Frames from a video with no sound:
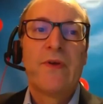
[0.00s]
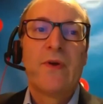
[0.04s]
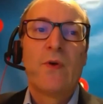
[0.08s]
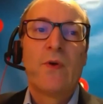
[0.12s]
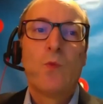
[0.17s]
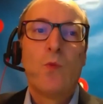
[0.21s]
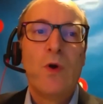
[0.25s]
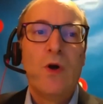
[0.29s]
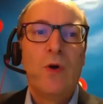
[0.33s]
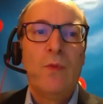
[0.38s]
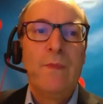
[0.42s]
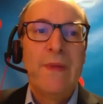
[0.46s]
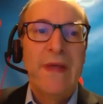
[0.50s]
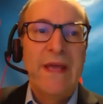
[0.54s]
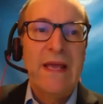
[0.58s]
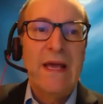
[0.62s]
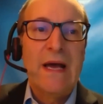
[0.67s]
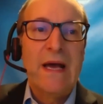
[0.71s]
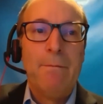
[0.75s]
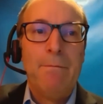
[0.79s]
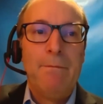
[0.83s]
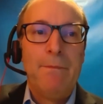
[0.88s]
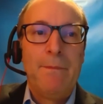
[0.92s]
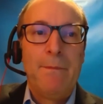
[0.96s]
will be
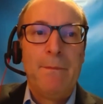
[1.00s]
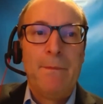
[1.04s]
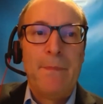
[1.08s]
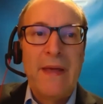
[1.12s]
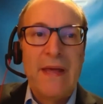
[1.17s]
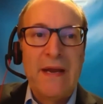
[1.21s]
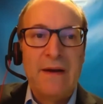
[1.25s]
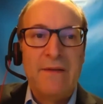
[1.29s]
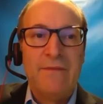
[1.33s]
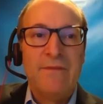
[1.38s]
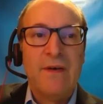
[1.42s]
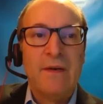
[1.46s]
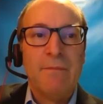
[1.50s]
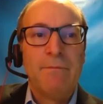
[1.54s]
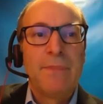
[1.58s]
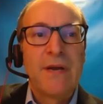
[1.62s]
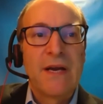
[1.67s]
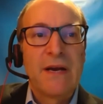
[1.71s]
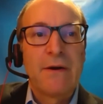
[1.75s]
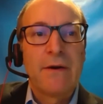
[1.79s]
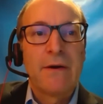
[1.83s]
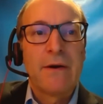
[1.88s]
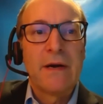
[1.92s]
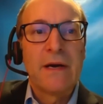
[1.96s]
a bit of a
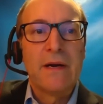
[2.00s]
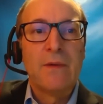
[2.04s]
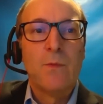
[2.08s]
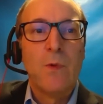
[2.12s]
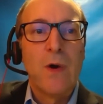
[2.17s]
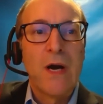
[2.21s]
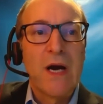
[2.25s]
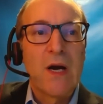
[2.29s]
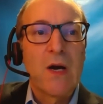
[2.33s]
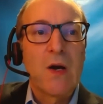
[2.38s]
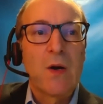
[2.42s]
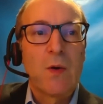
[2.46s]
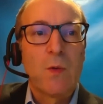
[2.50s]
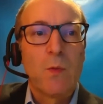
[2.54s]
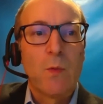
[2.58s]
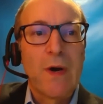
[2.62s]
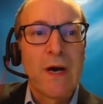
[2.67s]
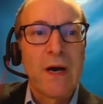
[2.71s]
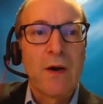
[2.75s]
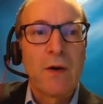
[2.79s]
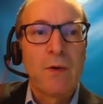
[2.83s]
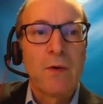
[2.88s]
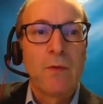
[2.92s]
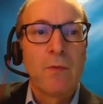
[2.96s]
period where
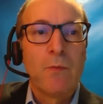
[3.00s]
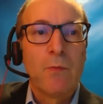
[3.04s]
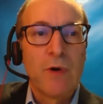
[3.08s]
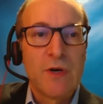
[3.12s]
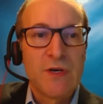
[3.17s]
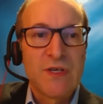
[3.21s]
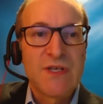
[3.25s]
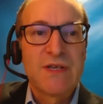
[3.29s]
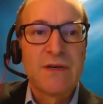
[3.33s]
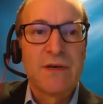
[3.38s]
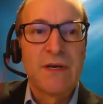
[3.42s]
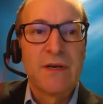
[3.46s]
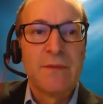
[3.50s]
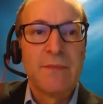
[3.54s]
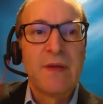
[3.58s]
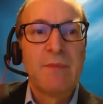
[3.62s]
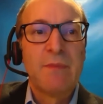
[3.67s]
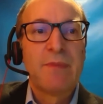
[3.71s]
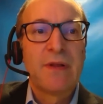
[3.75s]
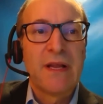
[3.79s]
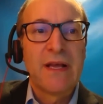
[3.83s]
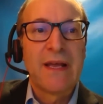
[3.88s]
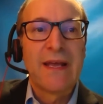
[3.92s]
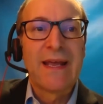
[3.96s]
we're still going to be
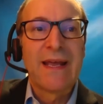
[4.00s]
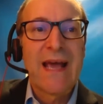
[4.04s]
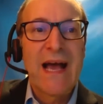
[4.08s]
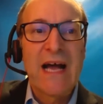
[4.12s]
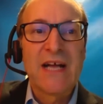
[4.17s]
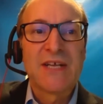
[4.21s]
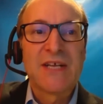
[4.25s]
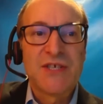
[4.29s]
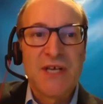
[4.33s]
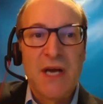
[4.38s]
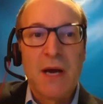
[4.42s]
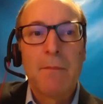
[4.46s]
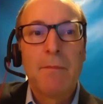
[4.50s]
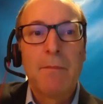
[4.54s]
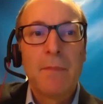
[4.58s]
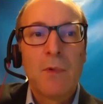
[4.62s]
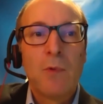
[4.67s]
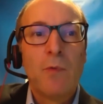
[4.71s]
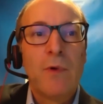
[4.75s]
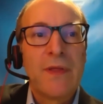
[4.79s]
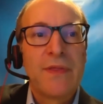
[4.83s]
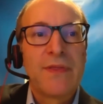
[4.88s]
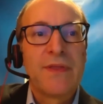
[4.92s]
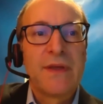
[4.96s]
playing catch up
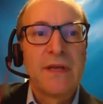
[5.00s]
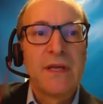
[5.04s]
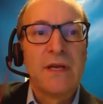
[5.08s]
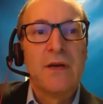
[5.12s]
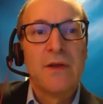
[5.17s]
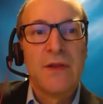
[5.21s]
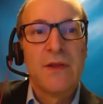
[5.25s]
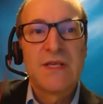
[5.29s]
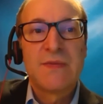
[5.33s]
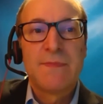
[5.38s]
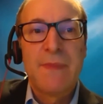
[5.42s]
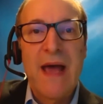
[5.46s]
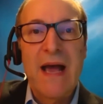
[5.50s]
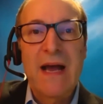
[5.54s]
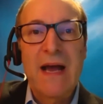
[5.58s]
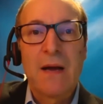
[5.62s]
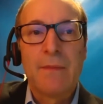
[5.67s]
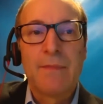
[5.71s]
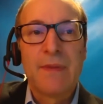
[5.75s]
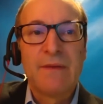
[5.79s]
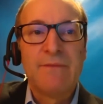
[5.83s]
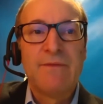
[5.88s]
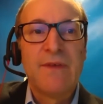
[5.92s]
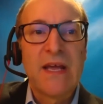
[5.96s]
with this
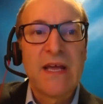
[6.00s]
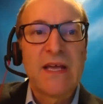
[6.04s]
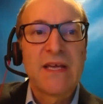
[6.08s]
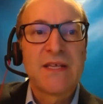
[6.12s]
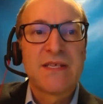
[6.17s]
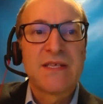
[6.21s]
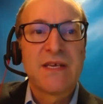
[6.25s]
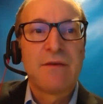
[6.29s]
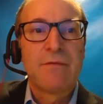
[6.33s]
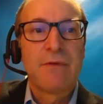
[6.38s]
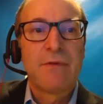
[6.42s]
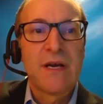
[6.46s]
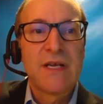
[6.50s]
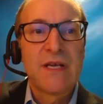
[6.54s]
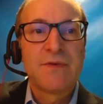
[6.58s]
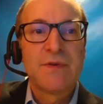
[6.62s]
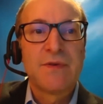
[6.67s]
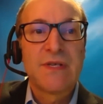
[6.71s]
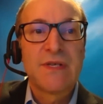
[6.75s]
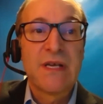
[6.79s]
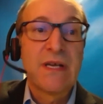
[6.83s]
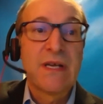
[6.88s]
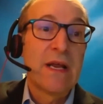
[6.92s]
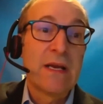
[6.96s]
backup in vacancy rates
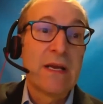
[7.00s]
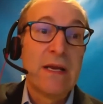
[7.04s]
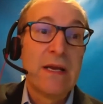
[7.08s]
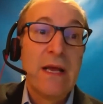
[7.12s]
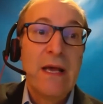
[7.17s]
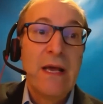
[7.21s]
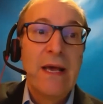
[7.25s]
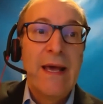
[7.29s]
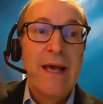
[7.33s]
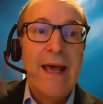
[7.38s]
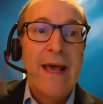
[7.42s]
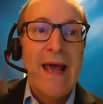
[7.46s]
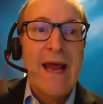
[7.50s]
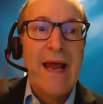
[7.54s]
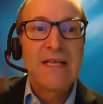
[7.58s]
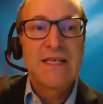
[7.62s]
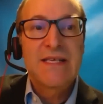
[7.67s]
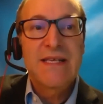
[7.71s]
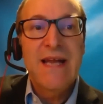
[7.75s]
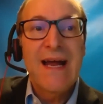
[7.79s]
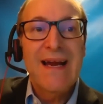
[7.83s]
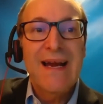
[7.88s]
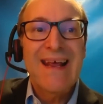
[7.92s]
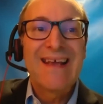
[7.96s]
we've seen, and
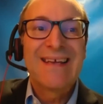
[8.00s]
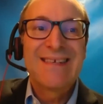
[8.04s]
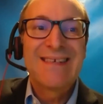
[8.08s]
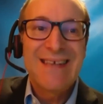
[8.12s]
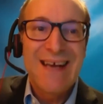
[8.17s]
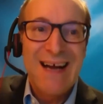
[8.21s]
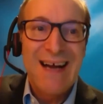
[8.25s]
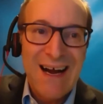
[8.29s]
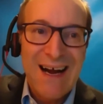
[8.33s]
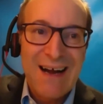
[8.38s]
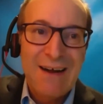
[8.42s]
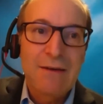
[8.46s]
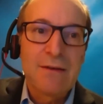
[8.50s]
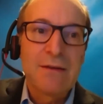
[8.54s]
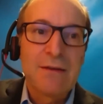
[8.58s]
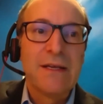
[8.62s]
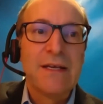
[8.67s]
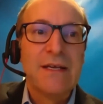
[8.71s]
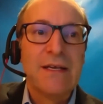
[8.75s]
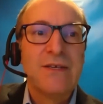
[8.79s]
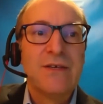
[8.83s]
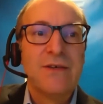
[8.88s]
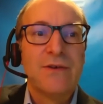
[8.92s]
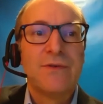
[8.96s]
it's not
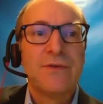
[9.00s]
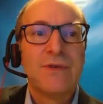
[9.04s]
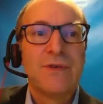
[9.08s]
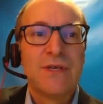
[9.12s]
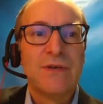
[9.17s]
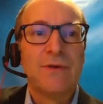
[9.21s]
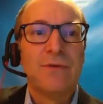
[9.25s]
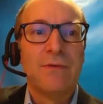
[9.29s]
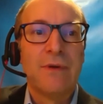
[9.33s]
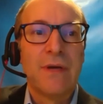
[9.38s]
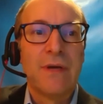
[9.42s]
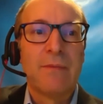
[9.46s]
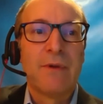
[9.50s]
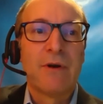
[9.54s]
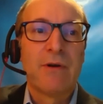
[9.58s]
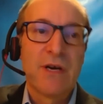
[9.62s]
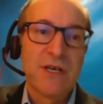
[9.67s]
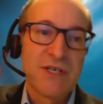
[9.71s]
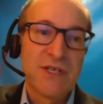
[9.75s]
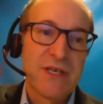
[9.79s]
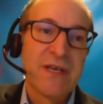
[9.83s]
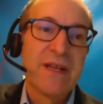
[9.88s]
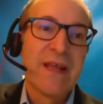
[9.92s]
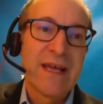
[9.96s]
entirely due to
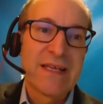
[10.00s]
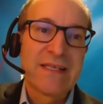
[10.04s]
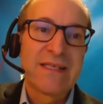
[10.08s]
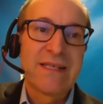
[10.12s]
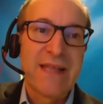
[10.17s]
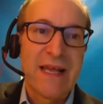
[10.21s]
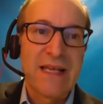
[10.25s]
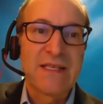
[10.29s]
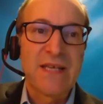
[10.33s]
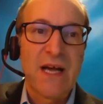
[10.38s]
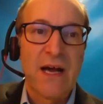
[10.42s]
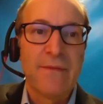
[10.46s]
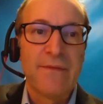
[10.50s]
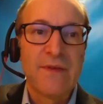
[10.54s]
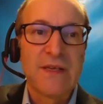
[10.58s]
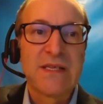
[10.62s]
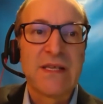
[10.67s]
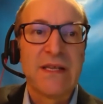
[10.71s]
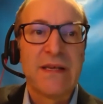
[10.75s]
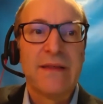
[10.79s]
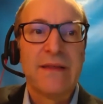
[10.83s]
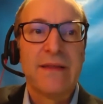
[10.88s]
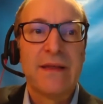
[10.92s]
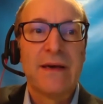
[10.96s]
immigration. That's
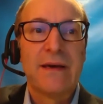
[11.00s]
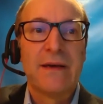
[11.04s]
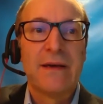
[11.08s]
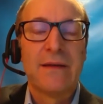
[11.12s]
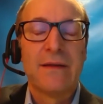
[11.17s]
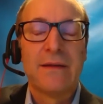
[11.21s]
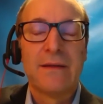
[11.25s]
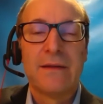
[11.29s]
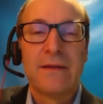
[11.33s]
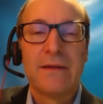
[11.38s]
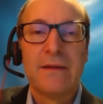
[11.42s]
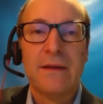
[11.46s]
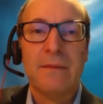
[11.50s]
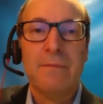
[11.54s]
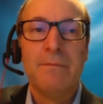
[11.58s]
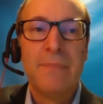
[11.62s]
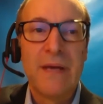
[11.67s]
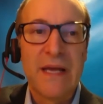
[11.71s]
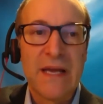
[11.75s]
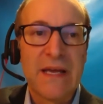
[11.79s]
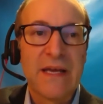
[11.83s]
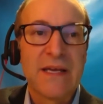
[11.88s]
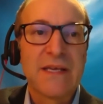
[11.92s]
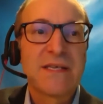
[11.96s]
obviously the
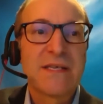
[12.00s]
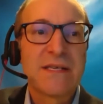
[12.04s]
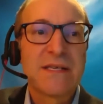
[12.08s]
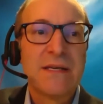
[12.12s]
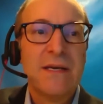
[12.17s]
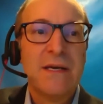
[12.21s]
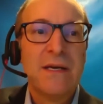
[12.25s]
biggest